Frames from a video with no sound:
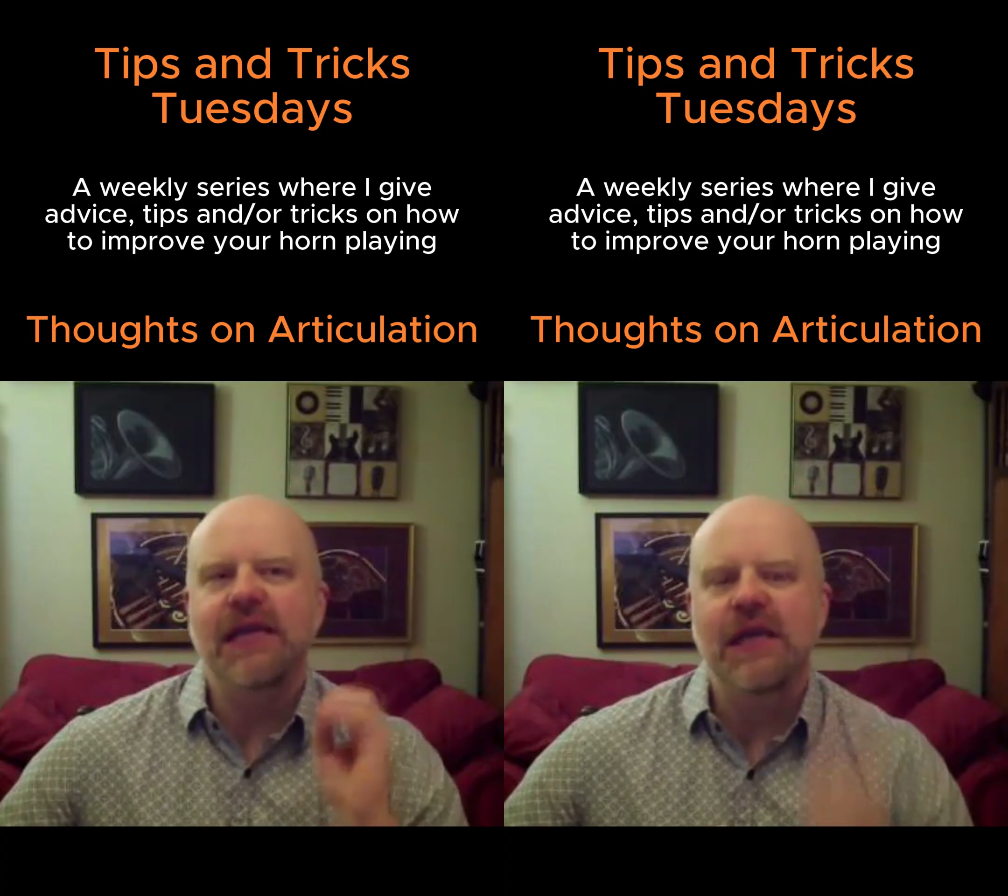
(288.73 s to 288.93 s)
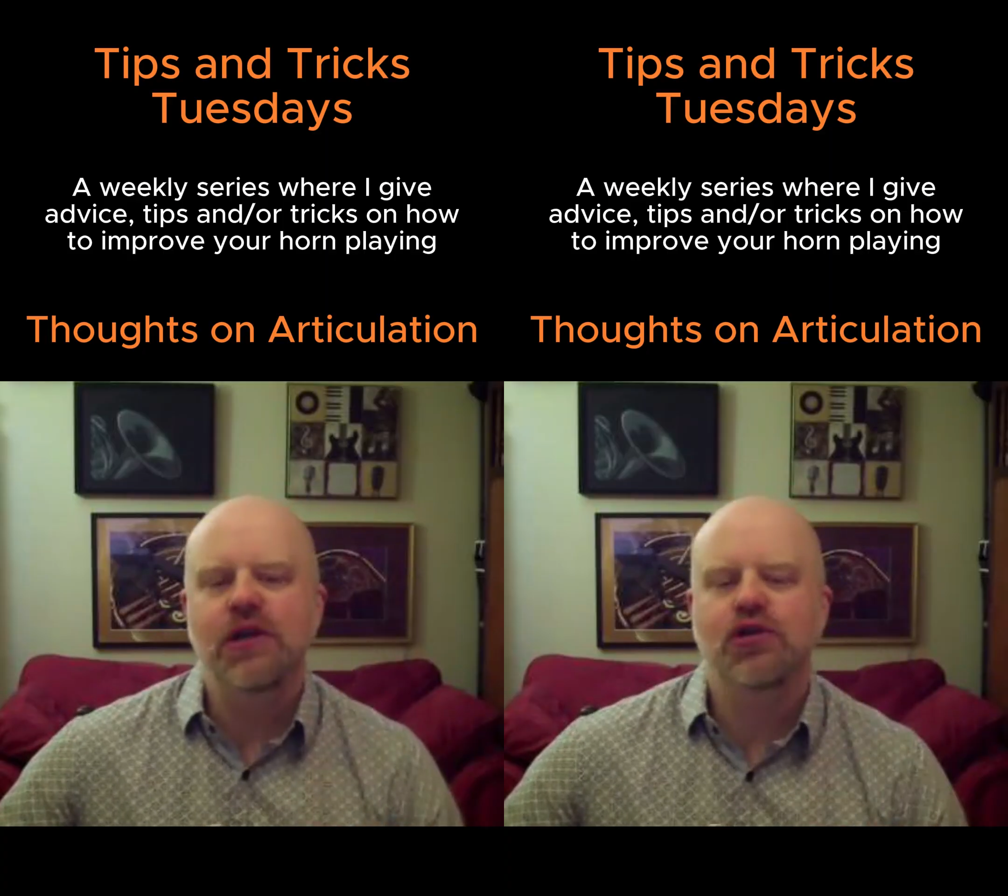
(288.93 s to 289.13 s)

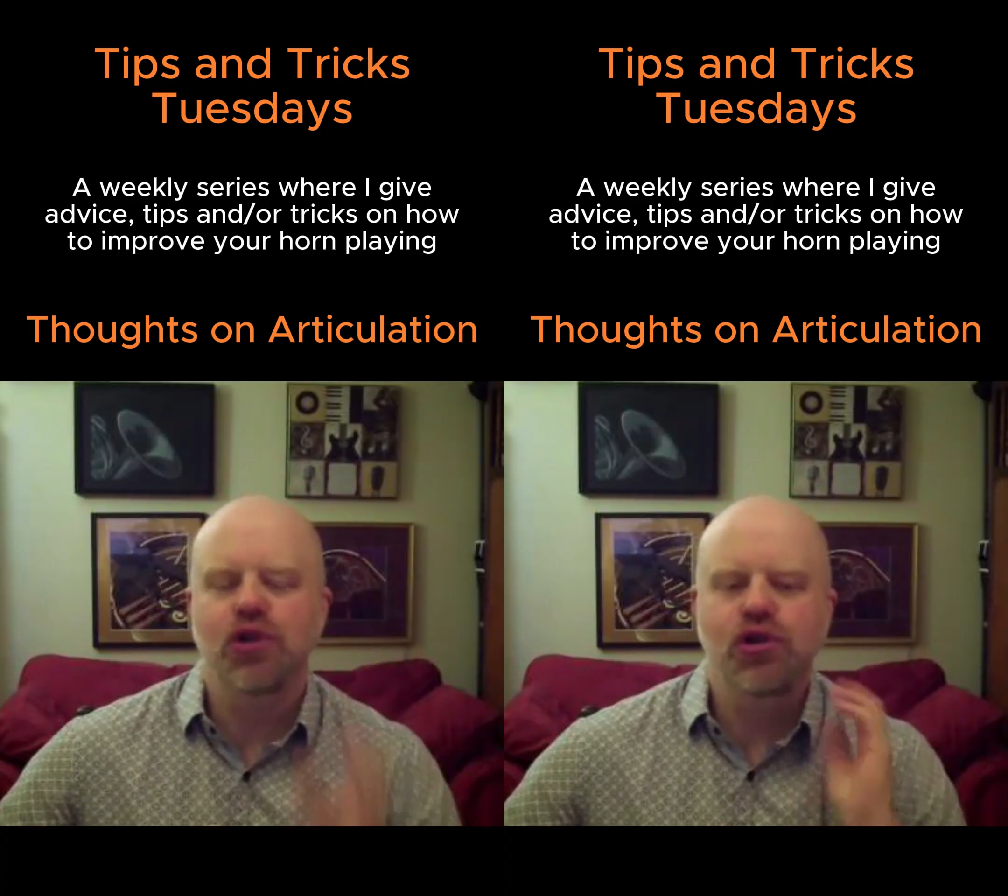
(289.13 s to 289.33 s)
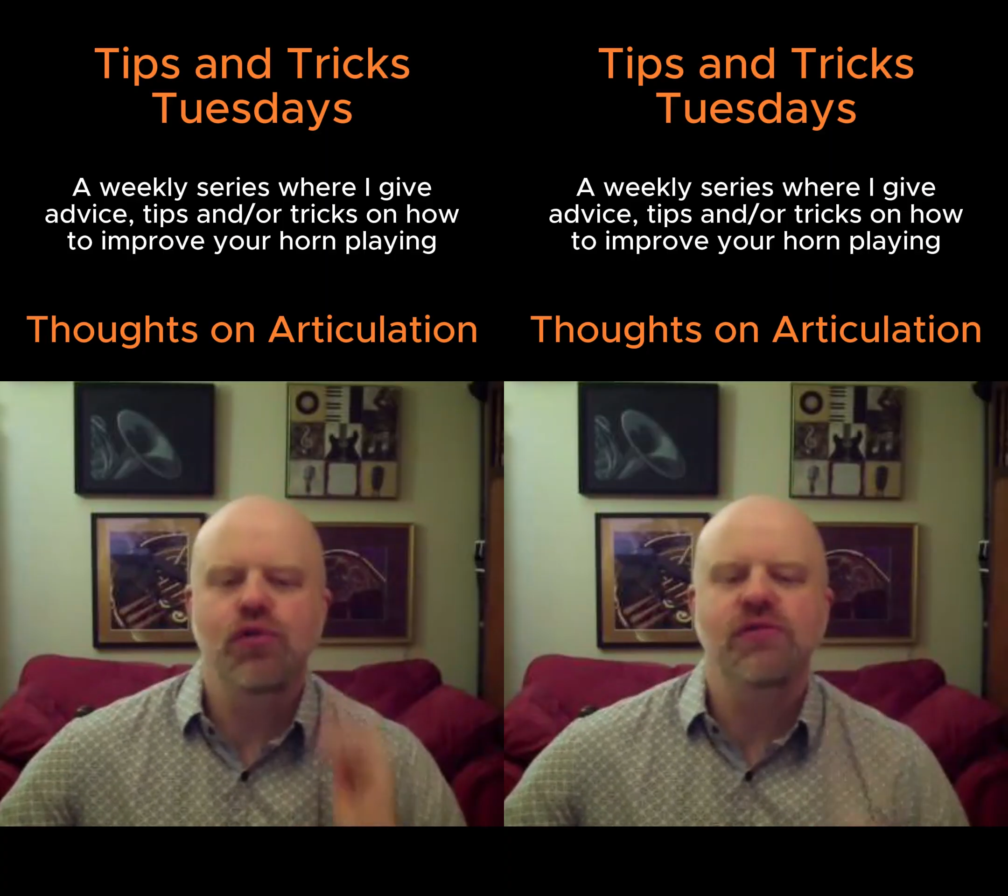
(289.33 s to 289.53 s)

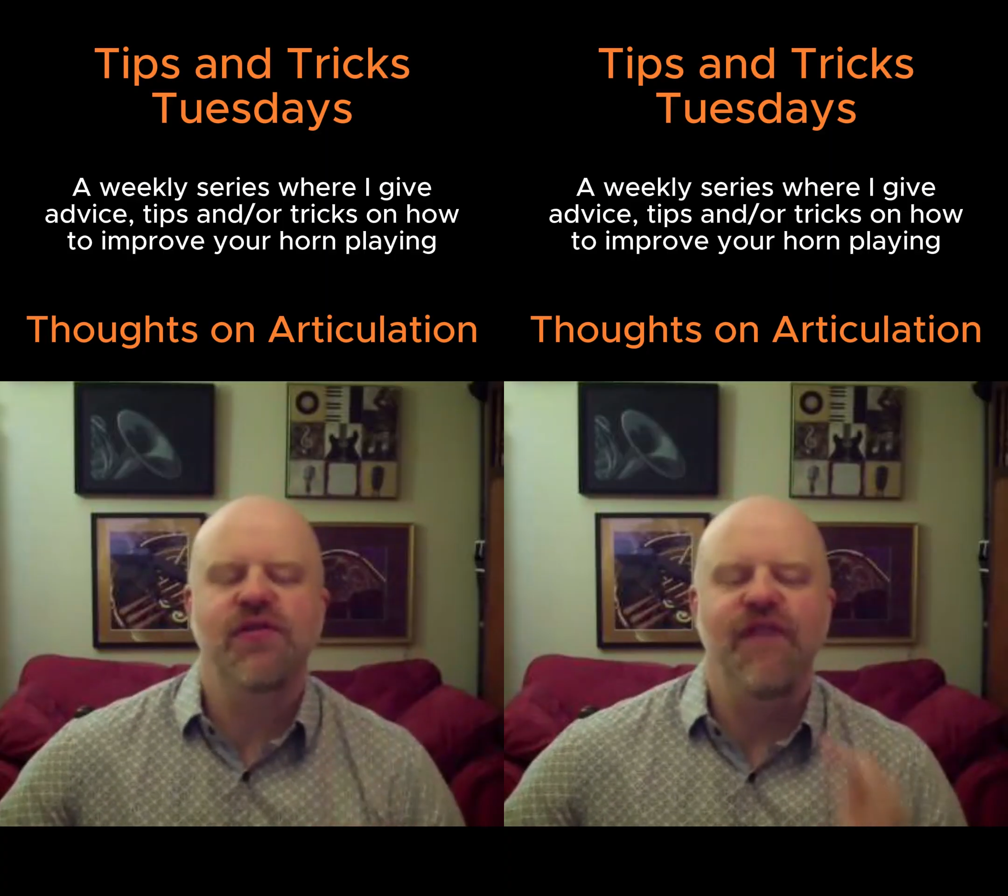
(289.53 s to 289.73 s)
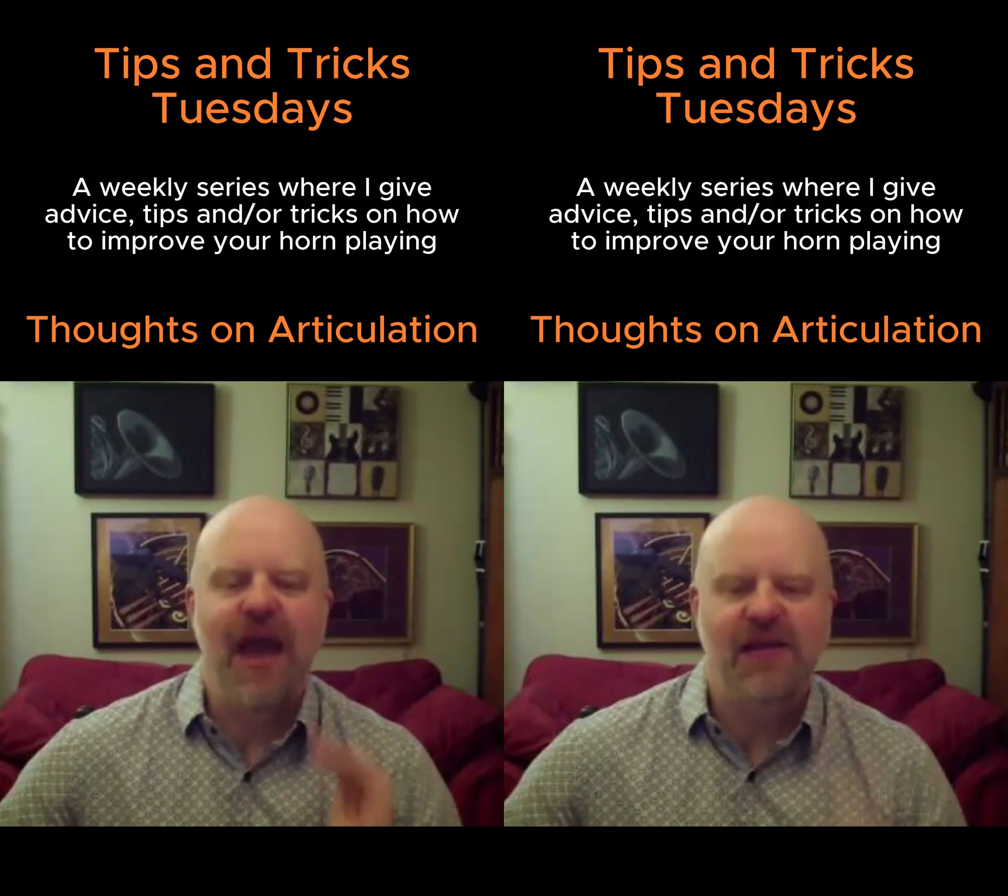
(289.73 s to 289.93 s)
introduce
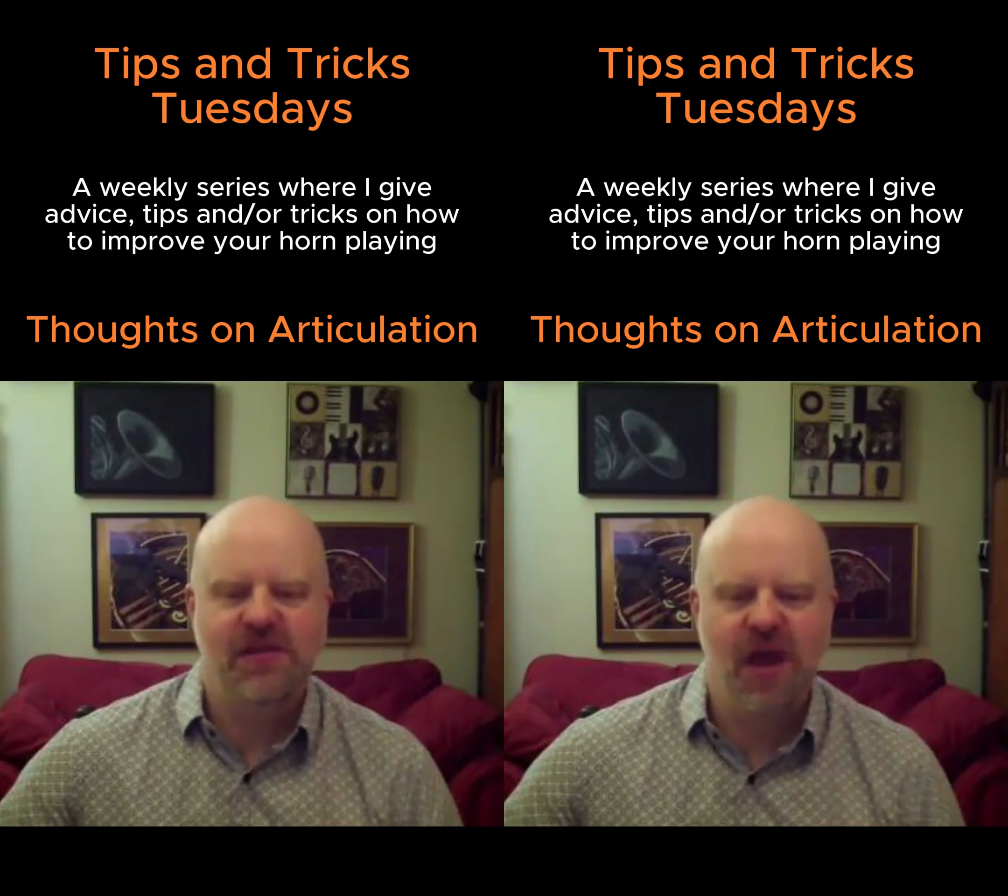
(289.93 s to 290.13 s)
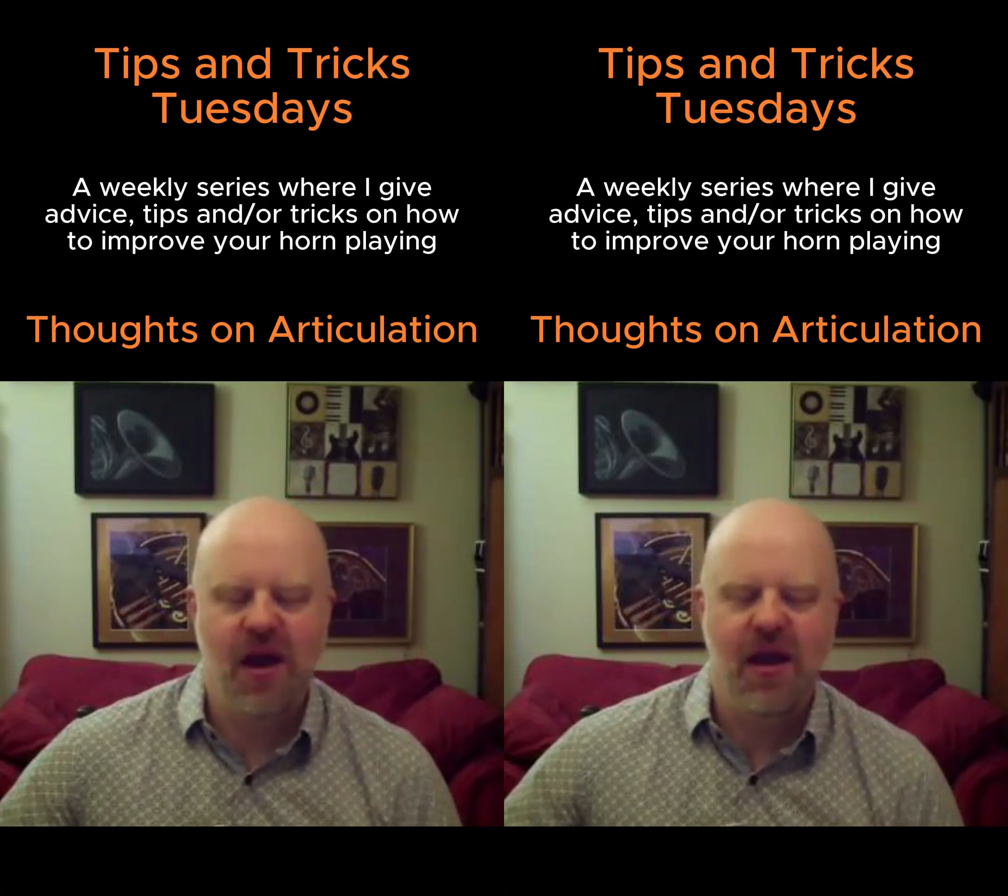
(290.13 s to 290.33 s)
fast
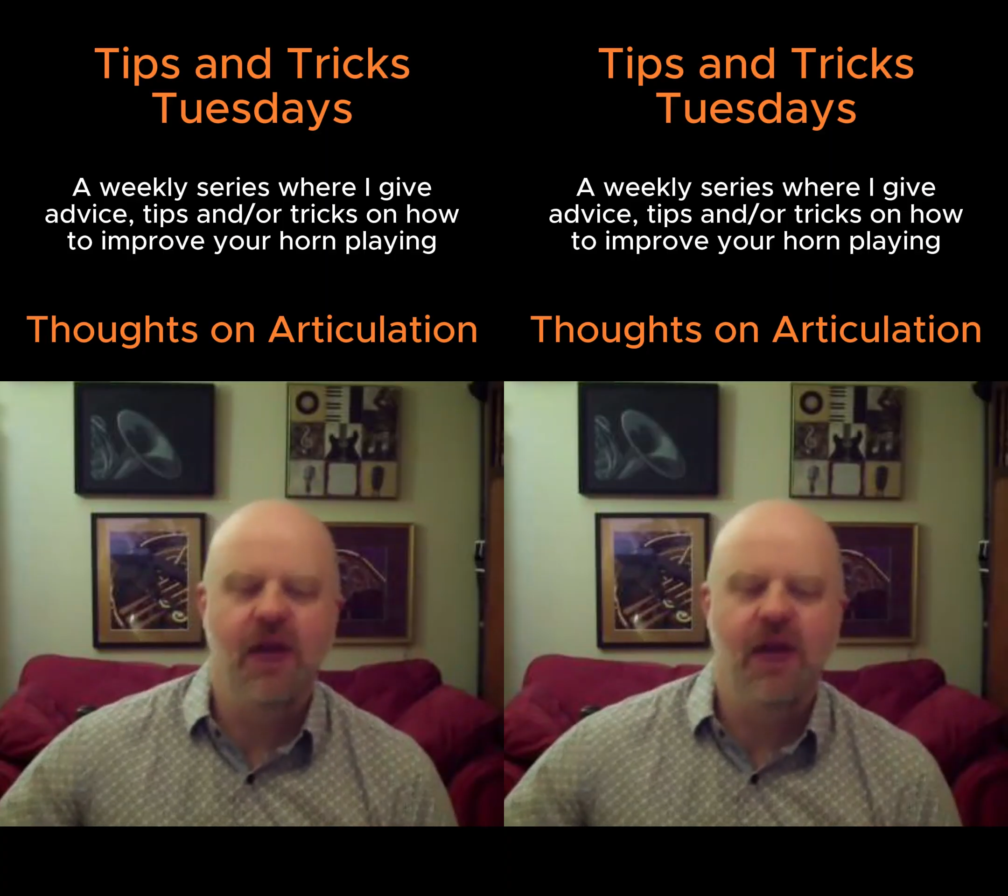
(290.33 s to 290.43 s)
tonguing.